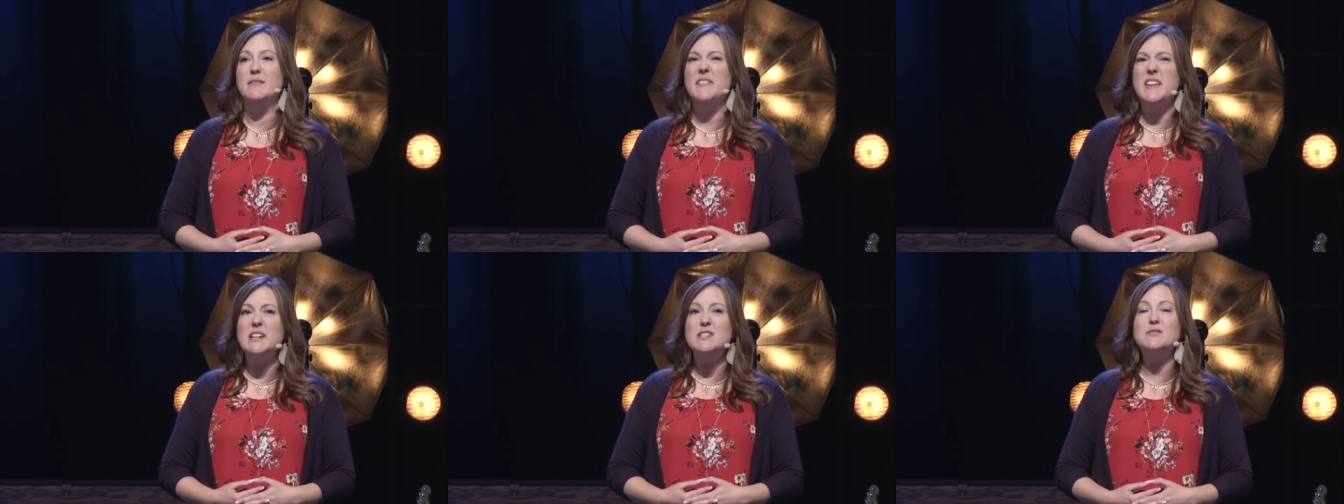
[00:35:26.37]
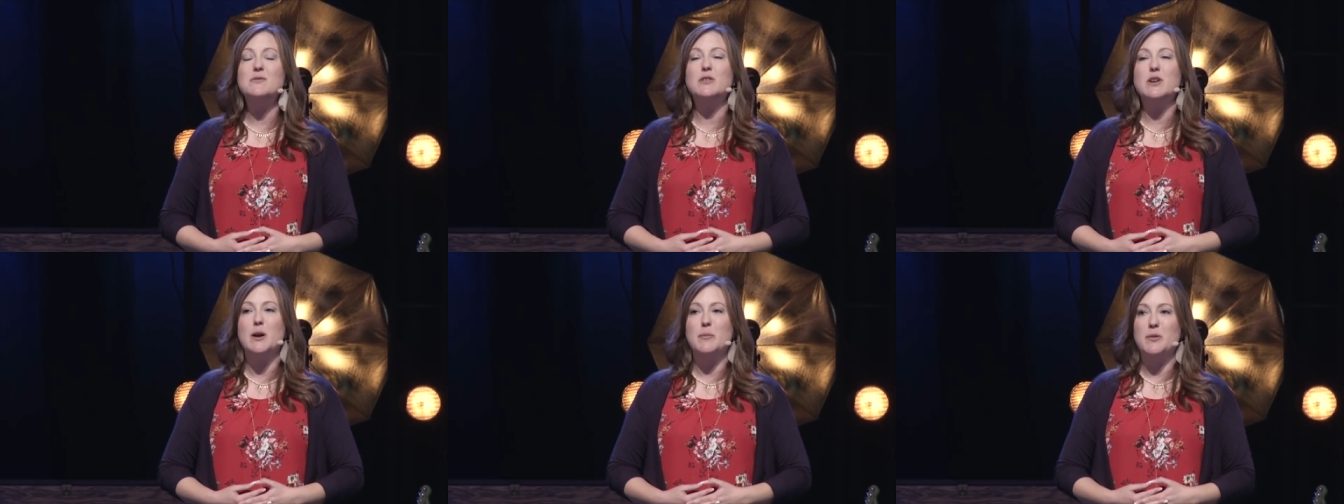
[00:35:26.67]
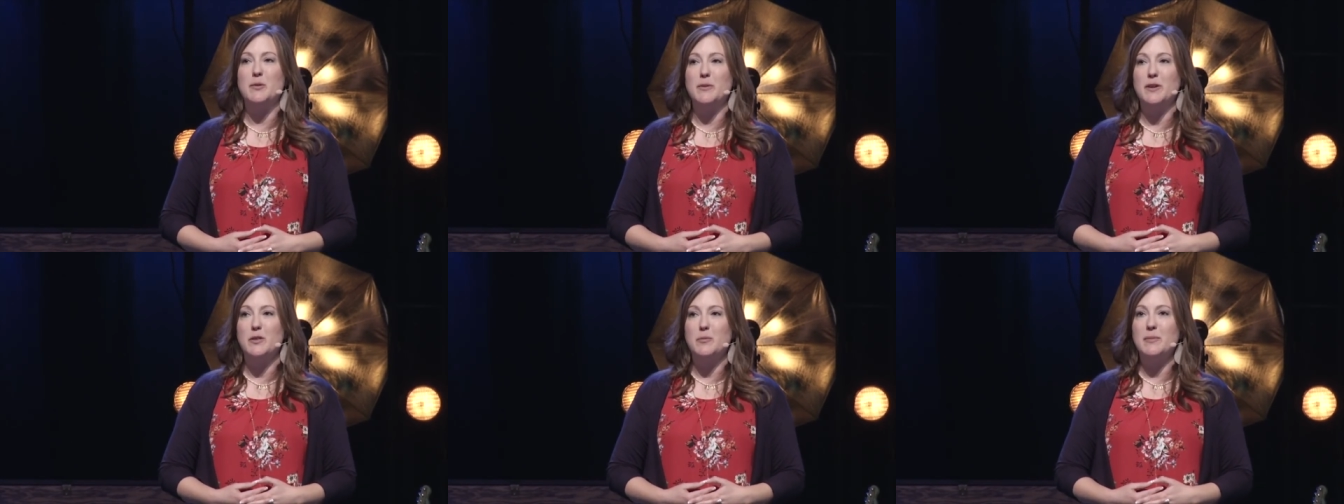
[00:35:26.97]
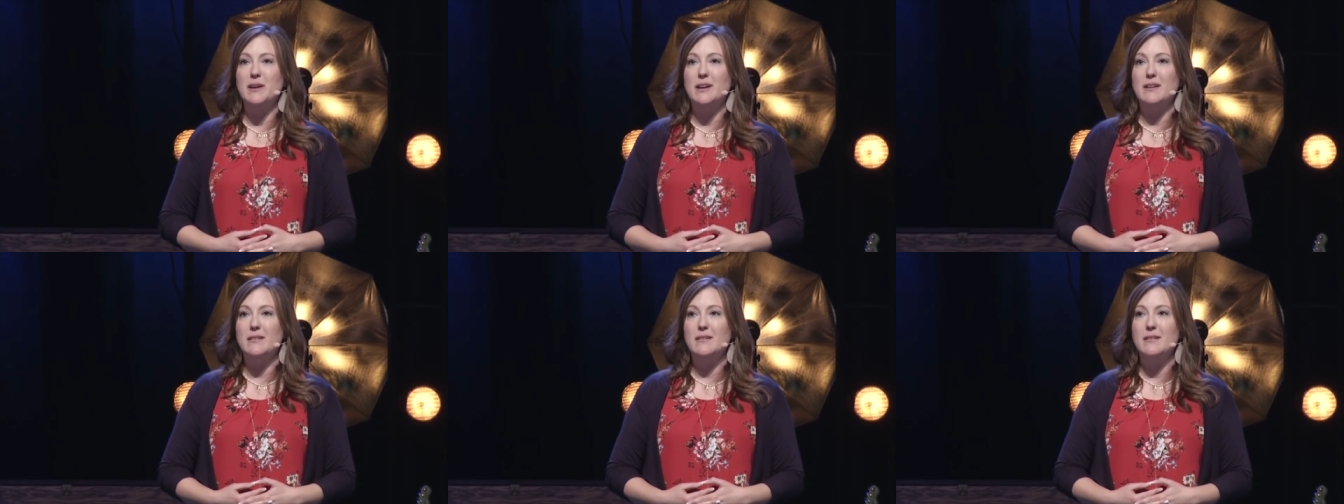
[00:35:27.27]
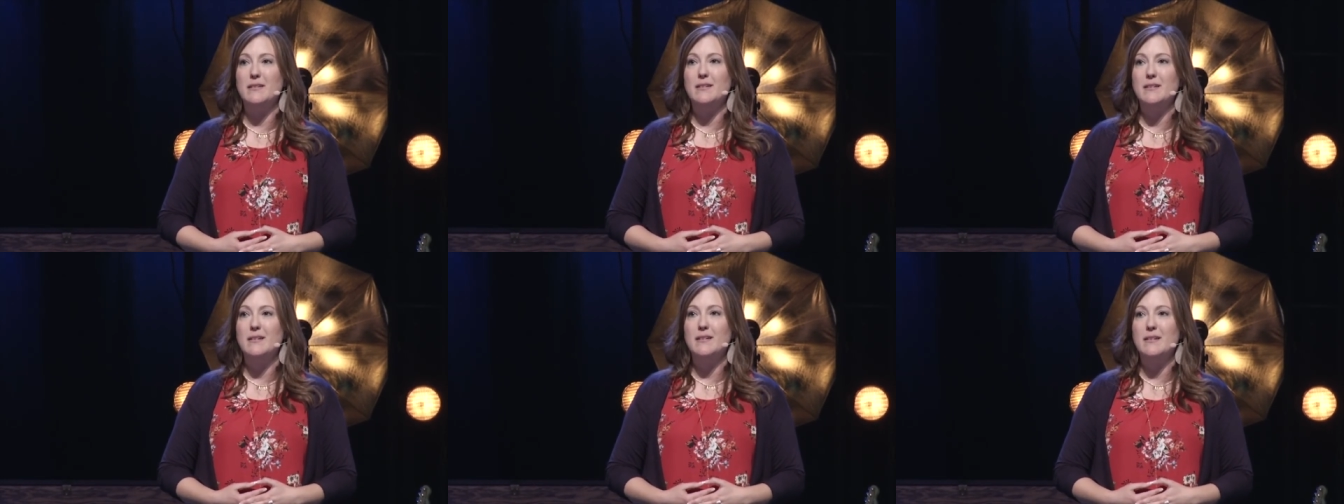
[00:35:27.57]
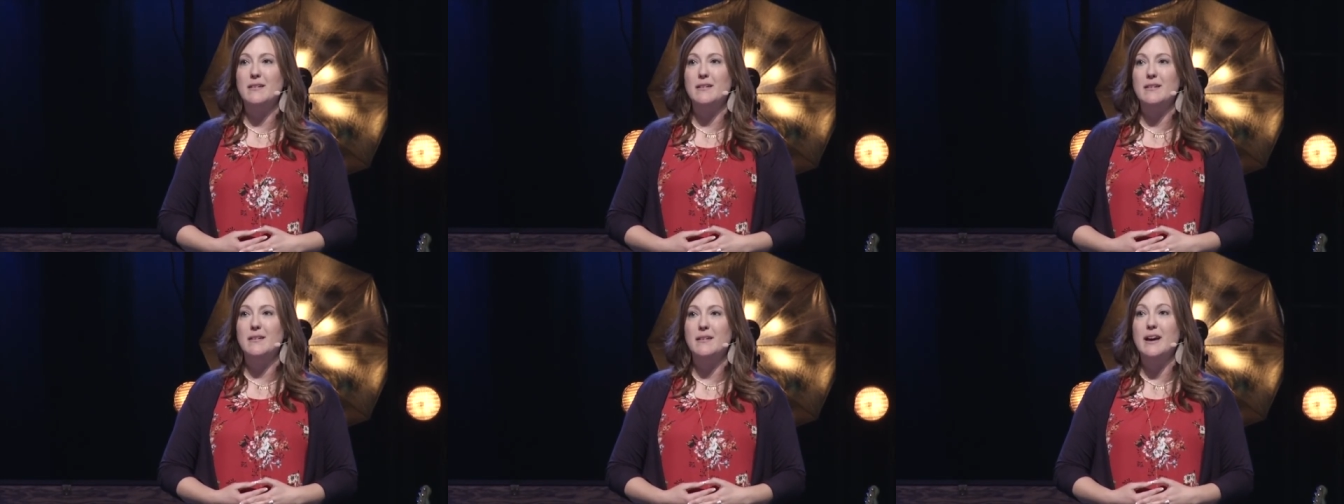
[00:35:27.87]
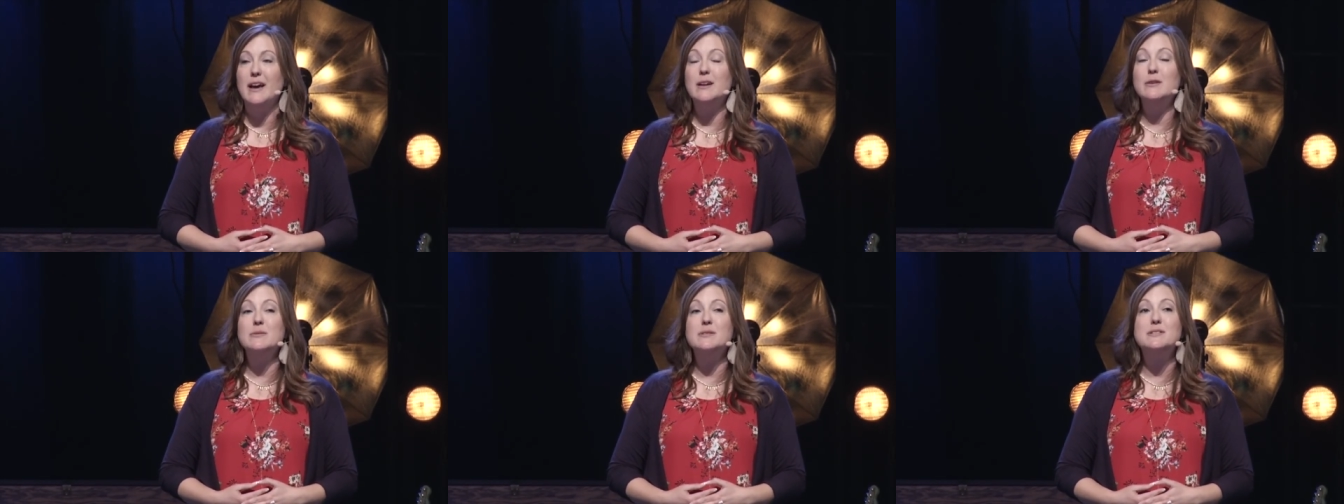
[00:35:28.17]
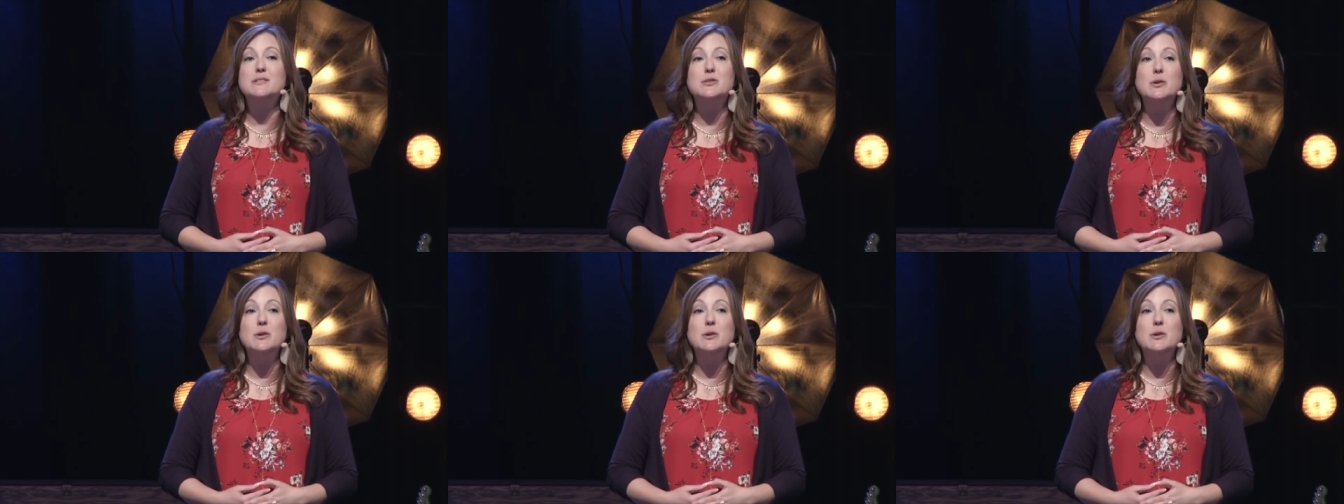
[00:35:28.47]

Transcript: Thanks for coming with me. And it was